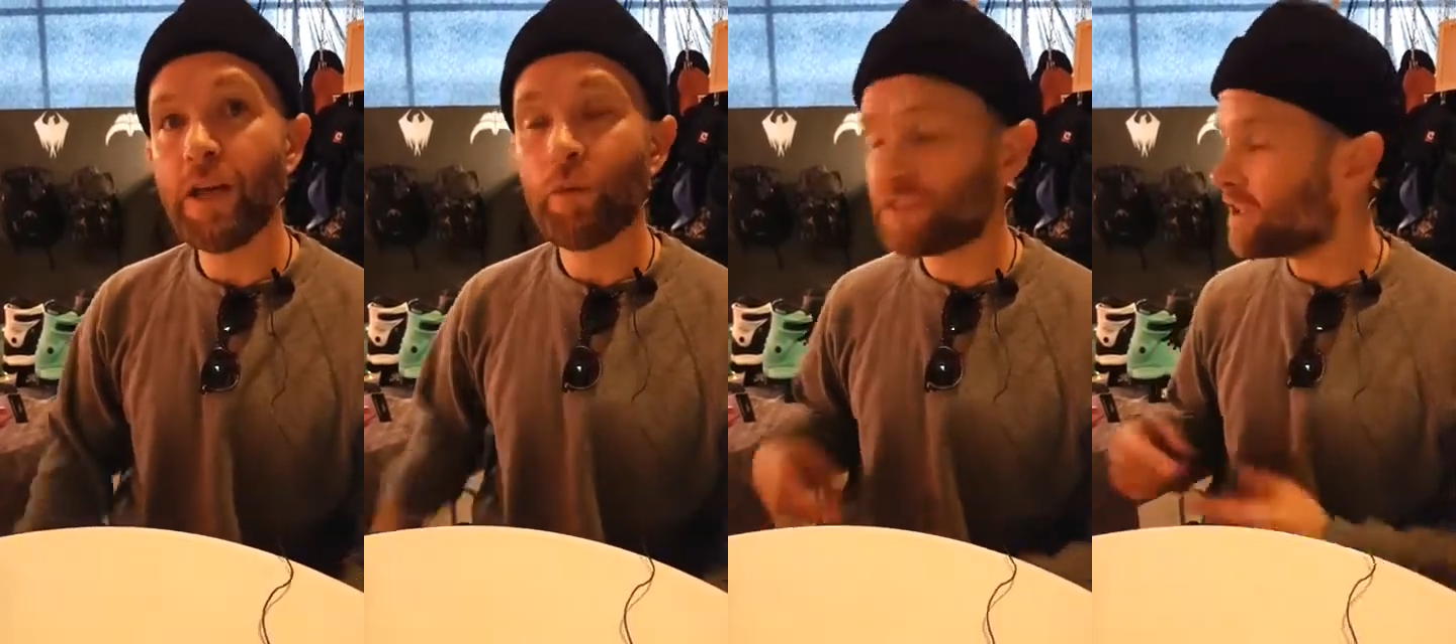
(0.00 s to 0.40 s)

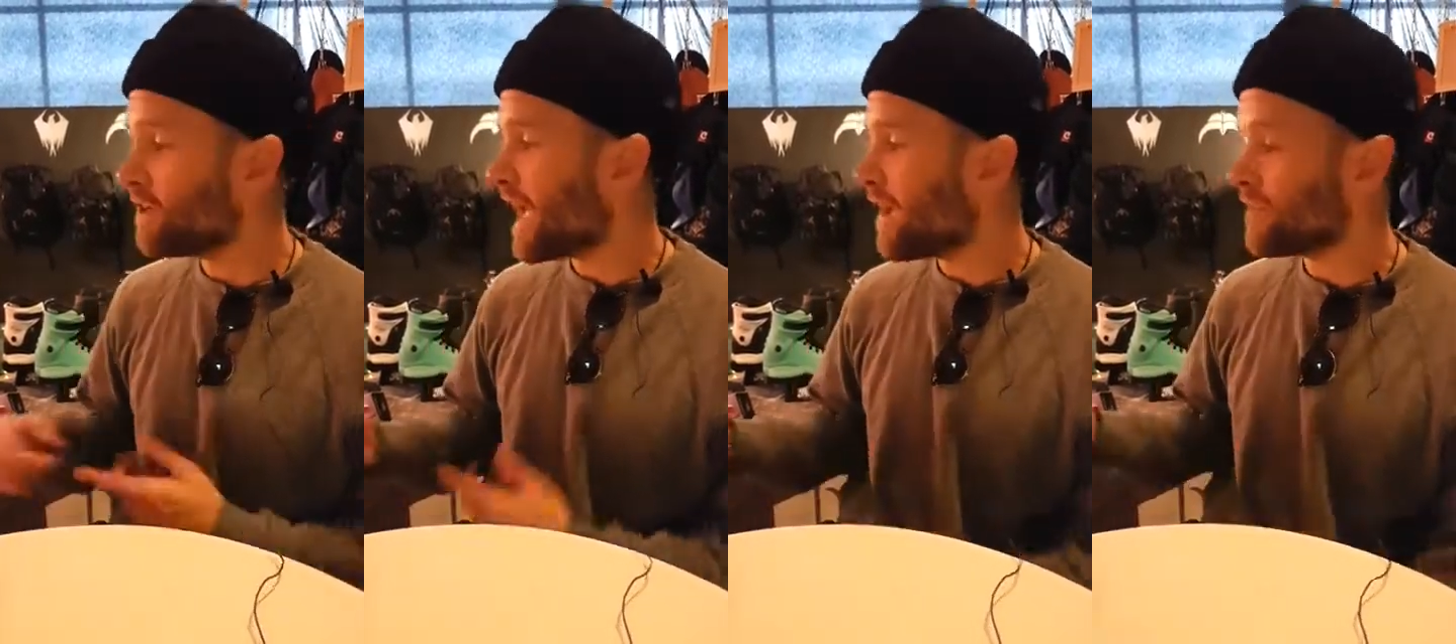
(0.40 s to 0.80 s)
We
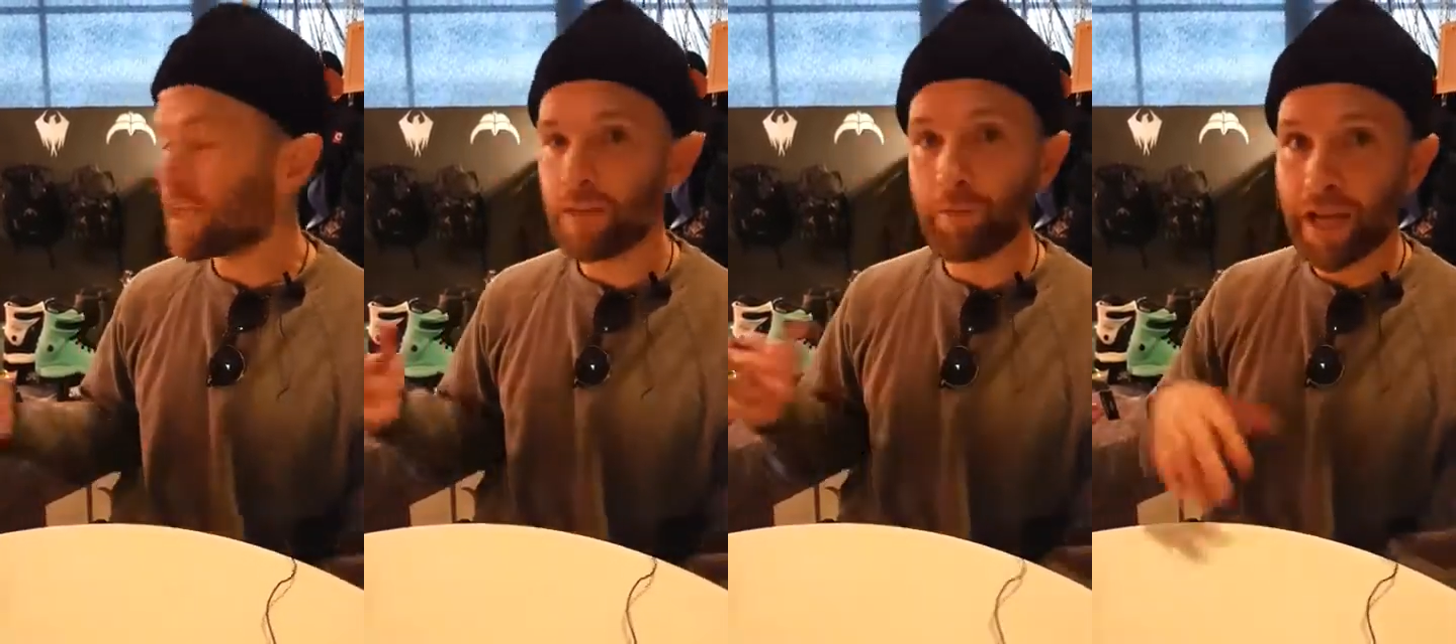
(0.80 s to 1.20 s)
still have
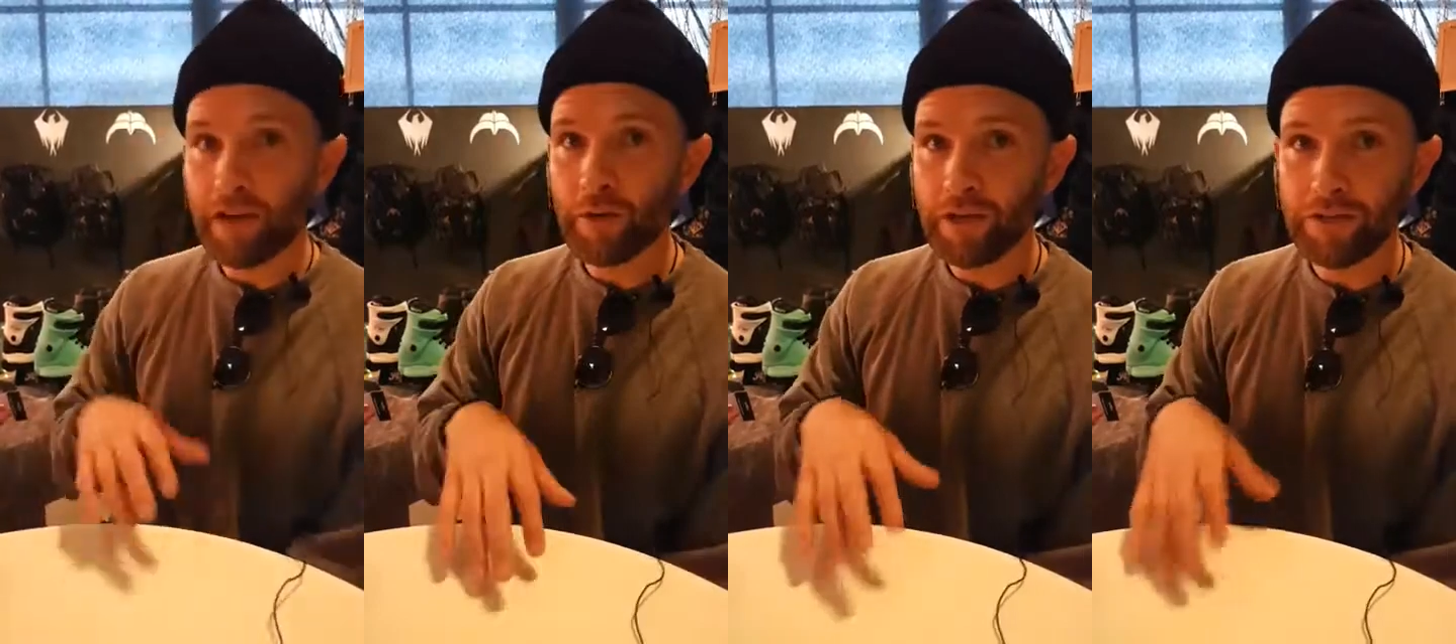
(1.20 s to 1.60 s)
like
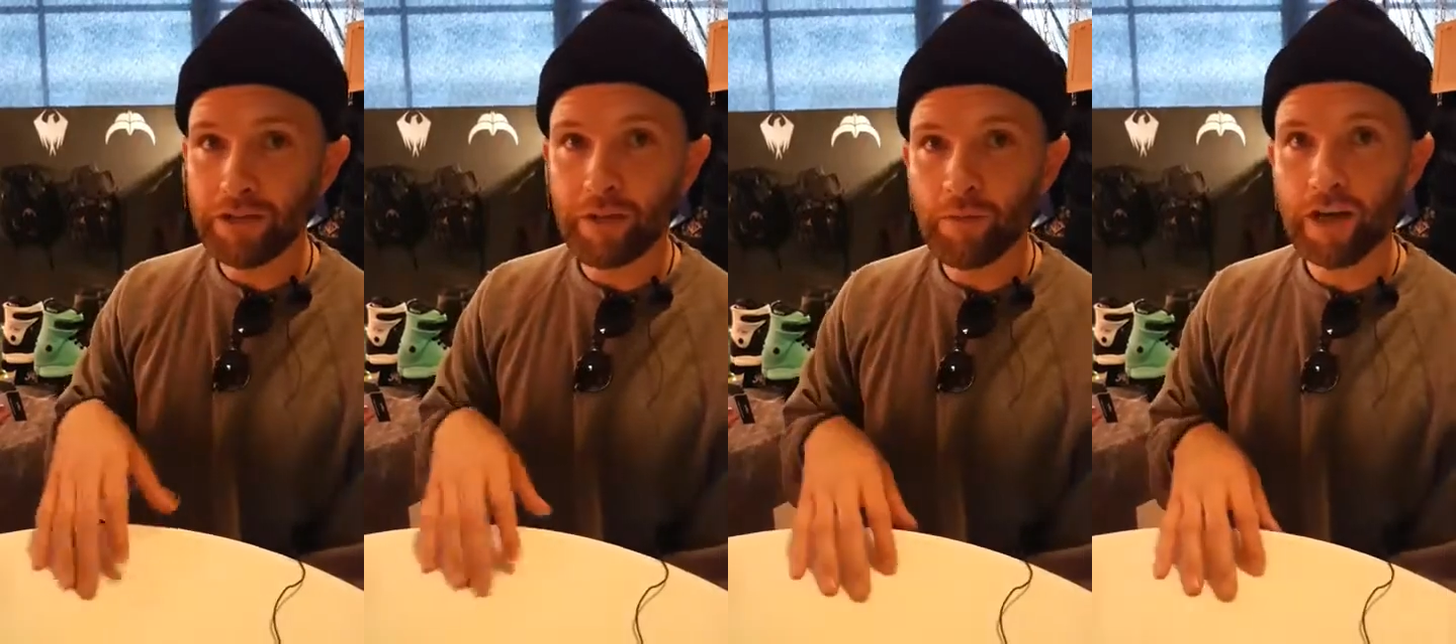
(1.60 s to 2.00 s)
Lebeda wheels
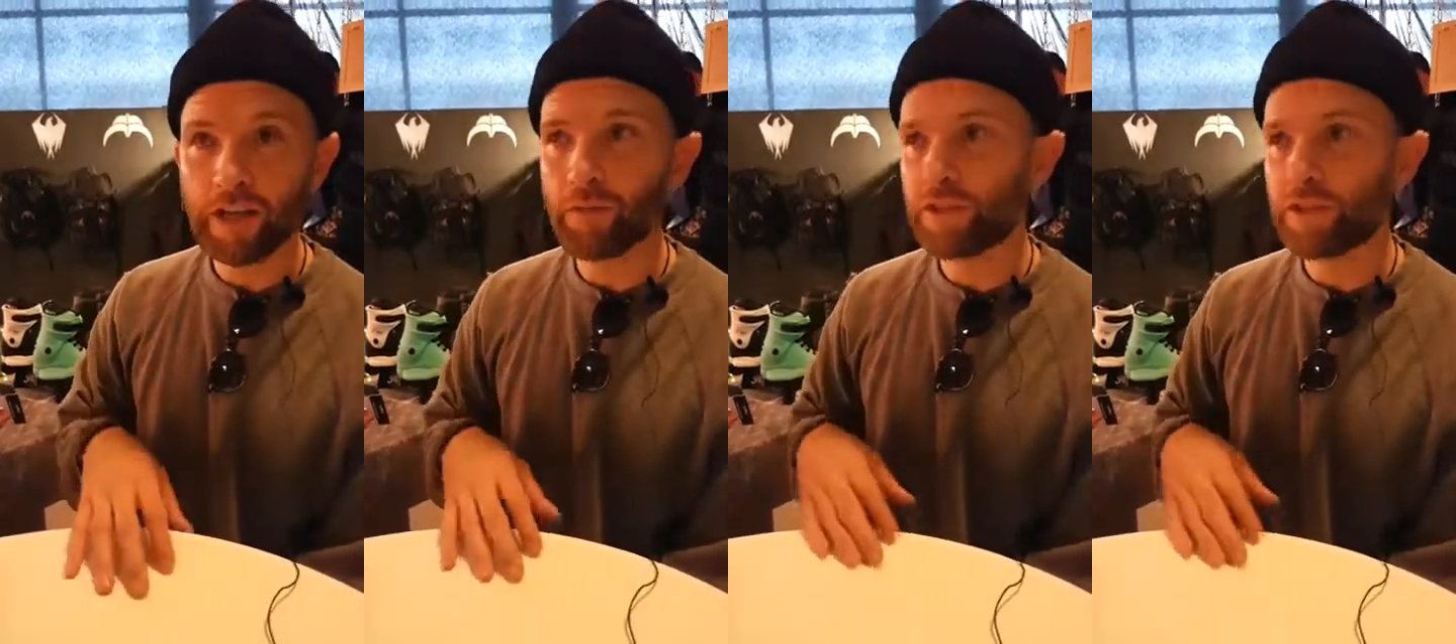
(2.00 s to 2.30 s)
on the market,